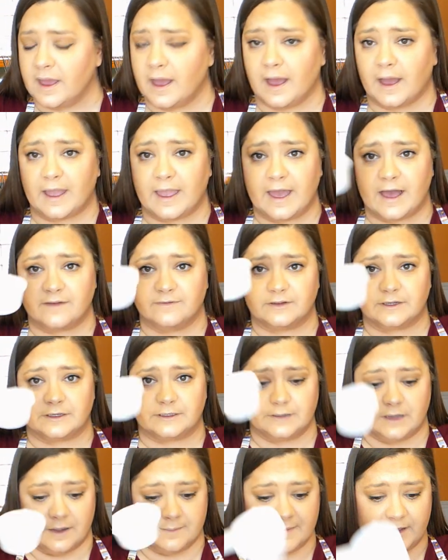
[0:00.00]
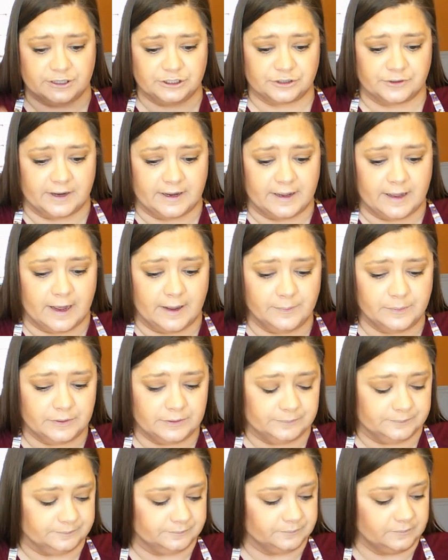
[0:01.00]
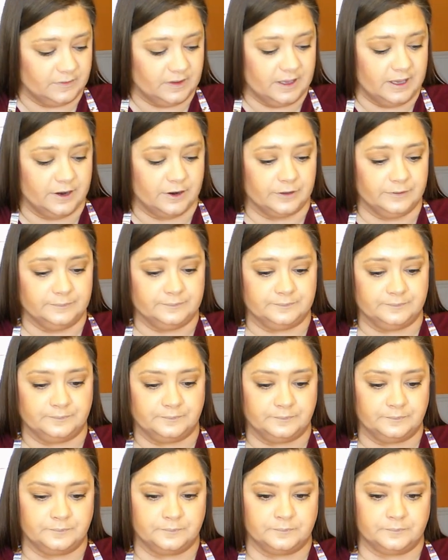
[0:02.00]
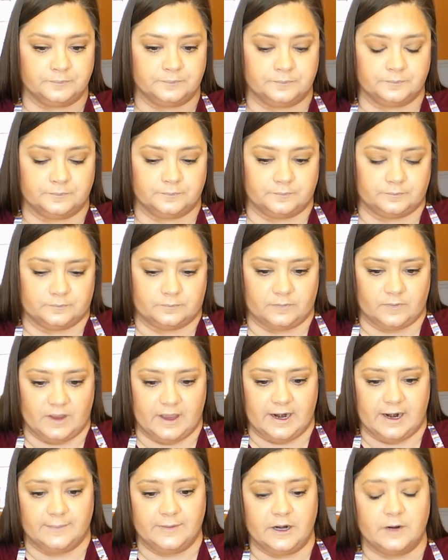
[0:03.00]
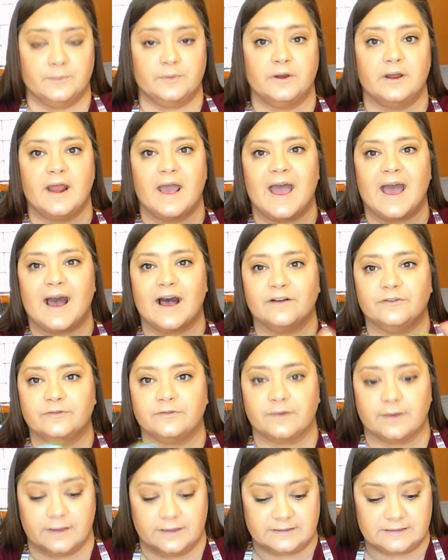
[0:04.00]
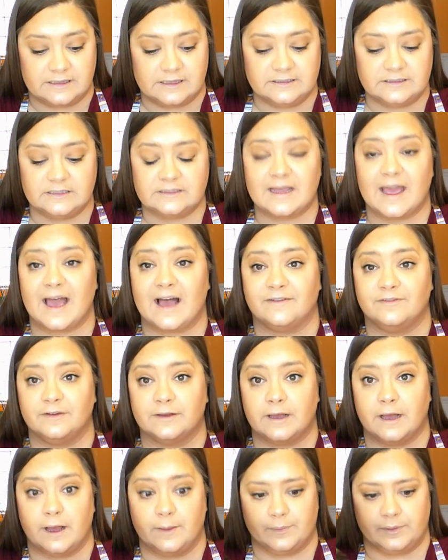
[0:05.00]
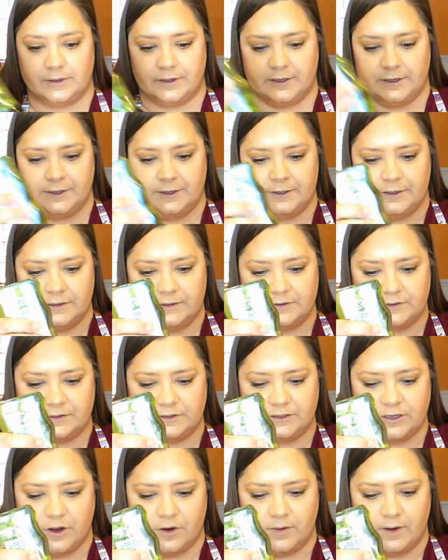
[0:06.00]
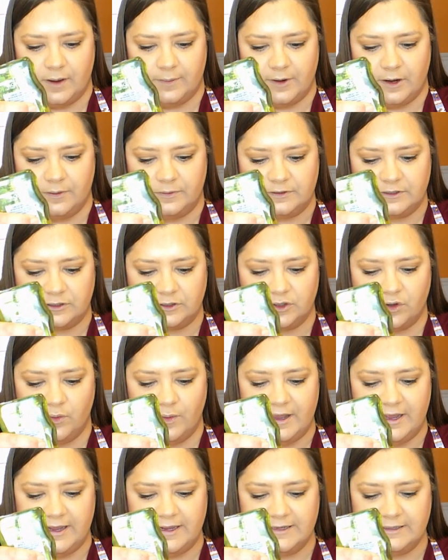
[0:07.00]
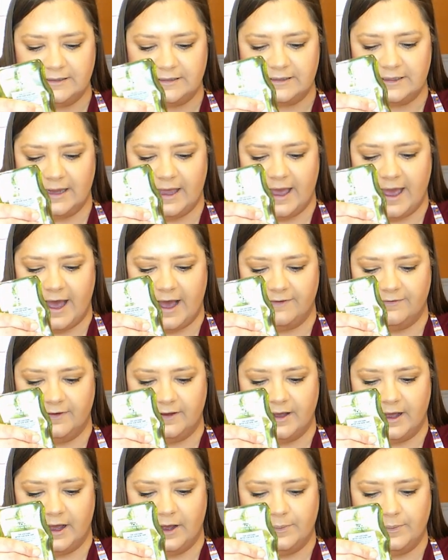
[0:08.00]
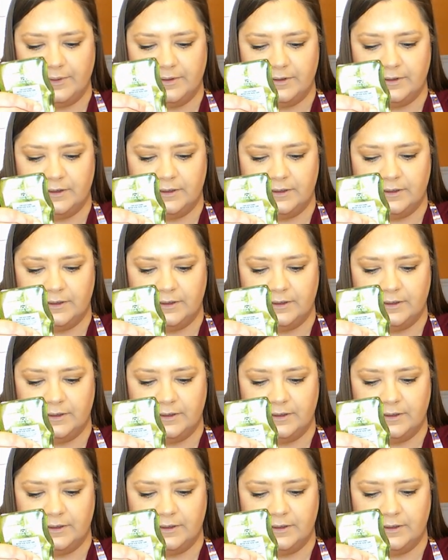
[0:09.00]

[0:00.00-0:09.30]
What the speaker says: I have a measuring cup here, and I'm going to put this is half a cup. So I'm going to squeeze half a cup